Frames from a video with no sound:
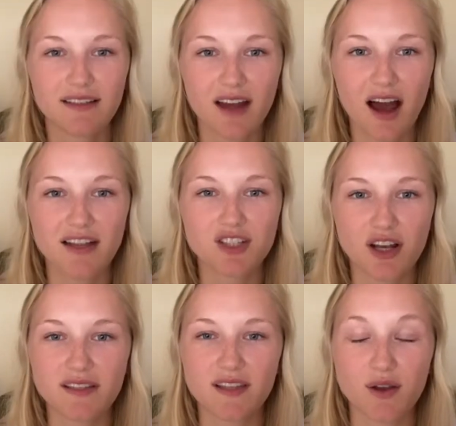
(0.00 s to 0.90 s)
Not
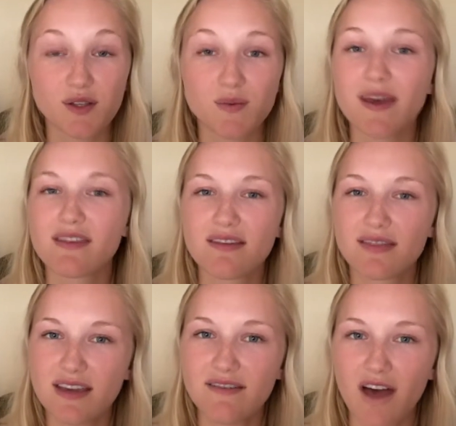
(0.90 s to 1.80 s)
just those with
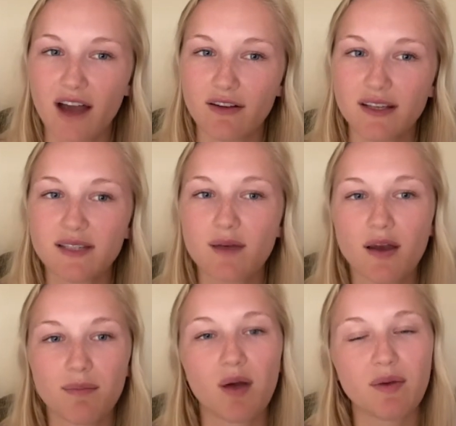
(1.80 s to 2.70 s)
the virus,
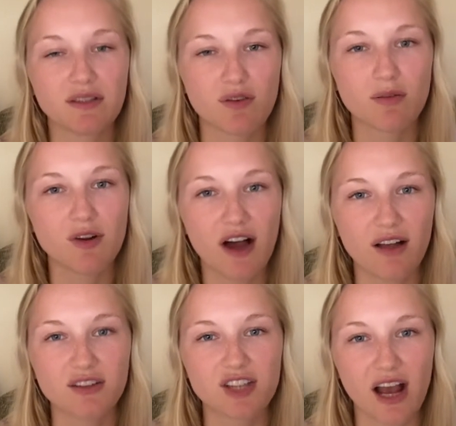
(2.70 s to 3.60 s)
but with normal
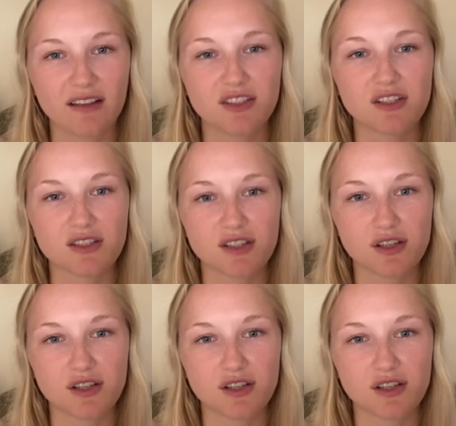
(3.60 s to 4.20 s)
health challenges